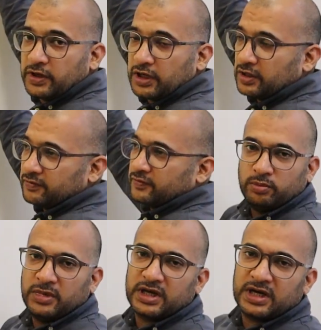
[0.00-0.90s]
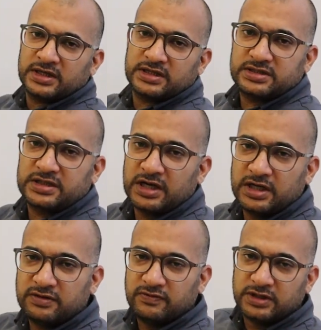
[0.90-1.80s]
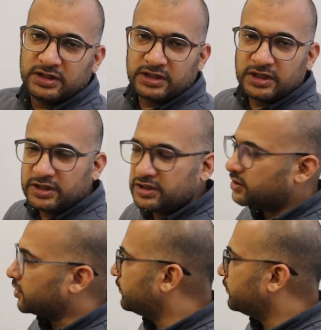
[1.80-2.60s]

a curve. To make understanding with the gradient